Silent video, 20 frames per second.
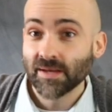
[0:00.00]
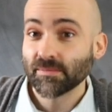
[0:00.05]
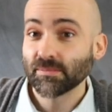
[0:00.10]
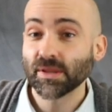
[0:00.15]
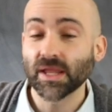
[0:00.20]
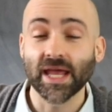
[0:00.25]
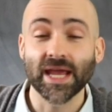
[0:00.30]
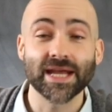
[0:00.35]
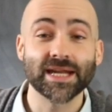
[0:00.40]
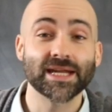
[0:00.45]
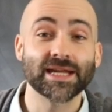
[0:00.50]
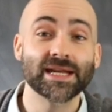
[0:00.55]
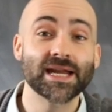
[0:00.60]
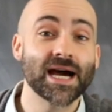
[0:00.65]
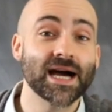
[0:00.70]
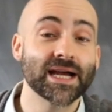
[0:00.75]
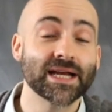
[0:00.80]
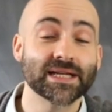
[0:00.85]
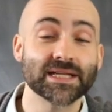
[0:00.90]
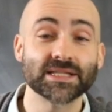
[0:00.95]
Planet
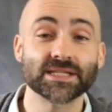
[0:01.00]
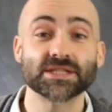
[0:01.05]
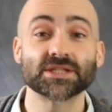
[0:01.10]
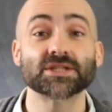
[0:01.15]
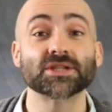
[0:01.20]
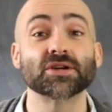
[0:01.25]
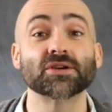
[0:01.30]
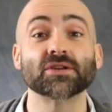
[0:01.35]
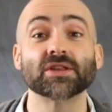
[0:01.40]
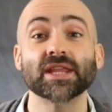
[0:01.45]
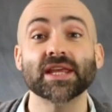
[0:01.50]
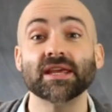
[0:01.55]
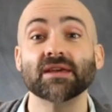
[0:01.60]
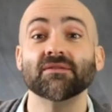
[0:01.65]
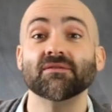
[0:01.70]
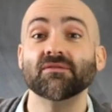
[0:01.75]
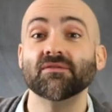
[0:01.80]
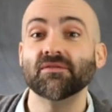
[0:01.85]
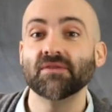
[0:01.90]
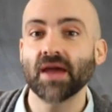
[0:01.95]
Nine is certainly
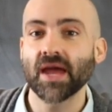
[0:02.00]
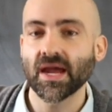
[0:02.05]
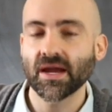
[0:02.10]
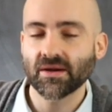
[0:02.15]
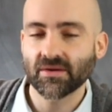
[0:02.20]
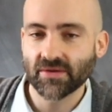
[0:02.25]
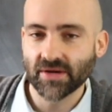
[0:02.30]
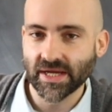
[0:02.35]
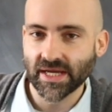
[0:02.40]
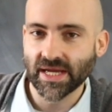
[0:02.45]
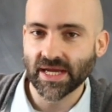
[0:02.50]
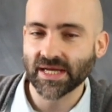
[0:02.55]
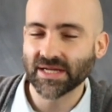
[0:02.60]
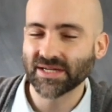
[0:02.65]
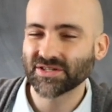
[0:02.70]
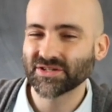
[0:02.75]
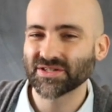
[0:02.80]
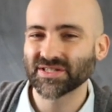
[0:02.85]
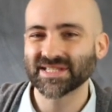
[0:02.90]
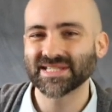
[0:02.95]
very
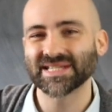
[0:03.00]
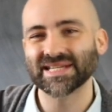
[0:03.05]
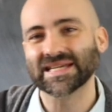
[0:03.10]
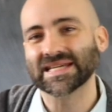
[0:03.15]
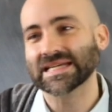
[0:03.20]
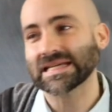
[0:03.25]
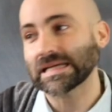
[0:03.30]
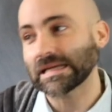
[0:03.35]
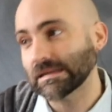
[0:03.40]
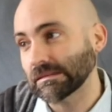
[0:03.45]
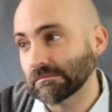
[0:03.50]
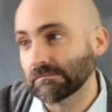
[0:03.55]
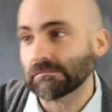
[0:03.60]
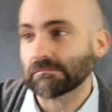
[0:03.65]
interesting.